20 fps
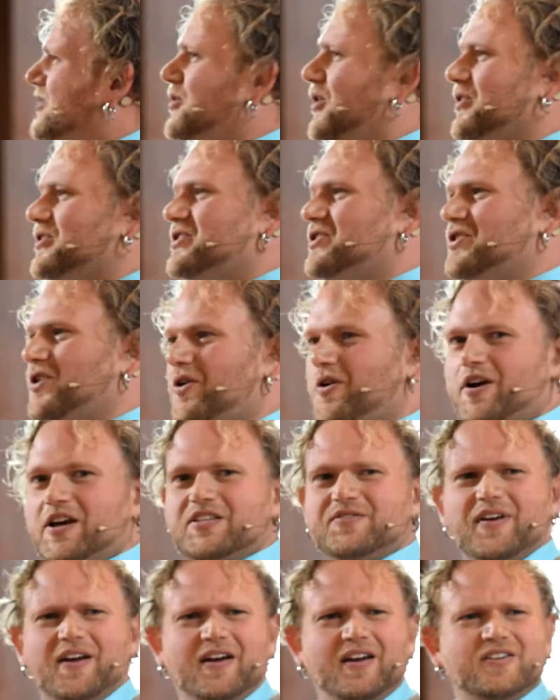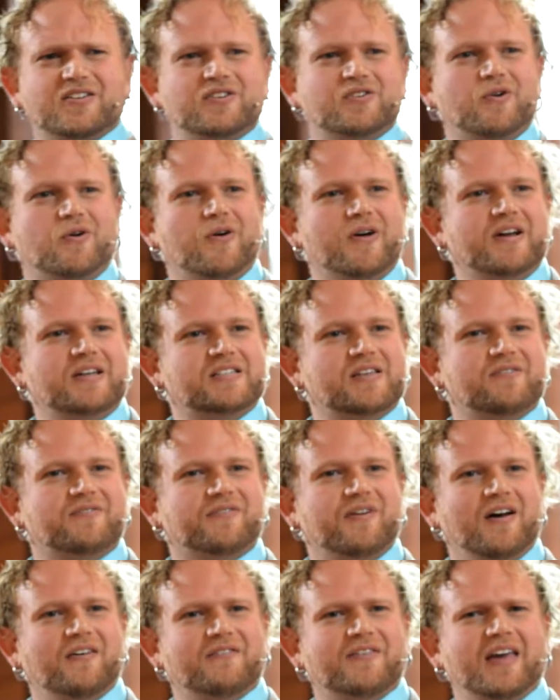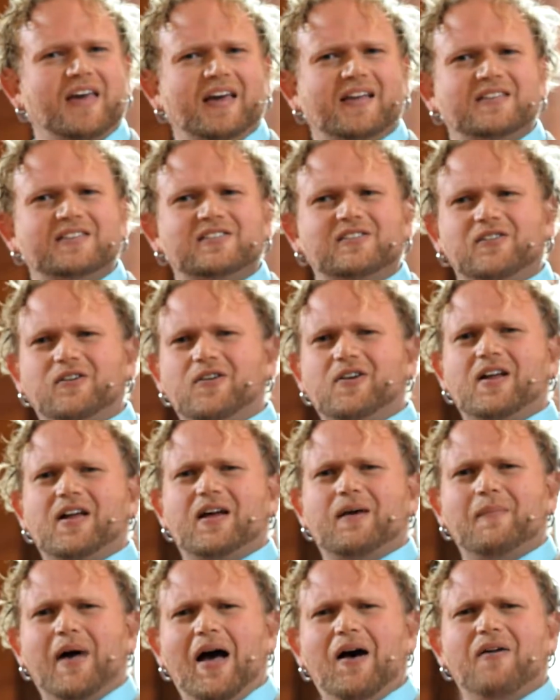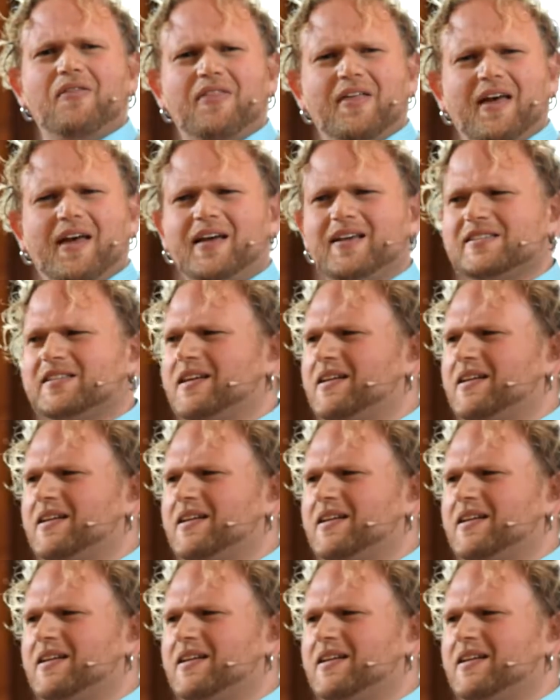it told stories, various stories of kids learning about things